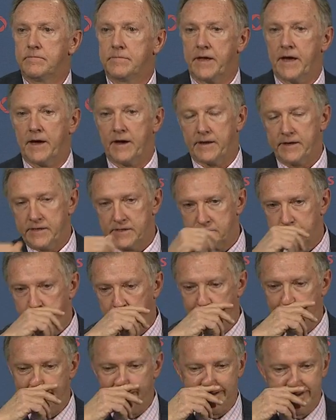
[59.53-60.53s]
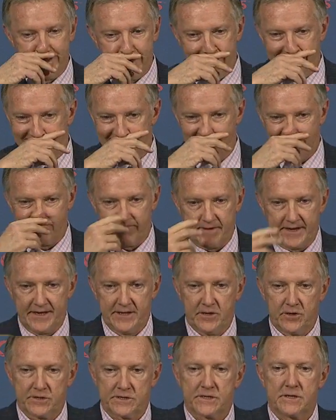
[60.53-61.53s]
Yeah, he's played. He
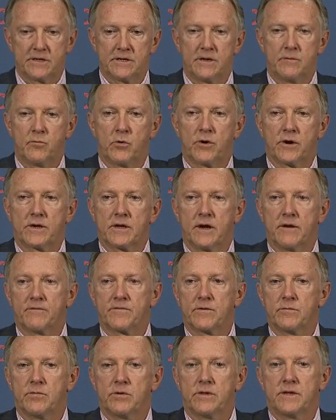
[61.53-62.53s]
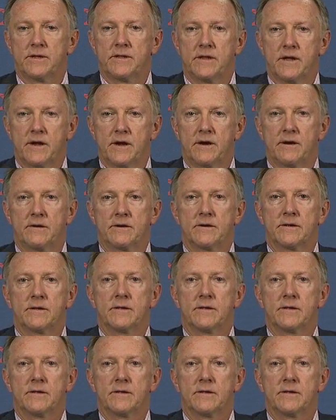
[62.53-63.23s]
looks a little more comfortable in there.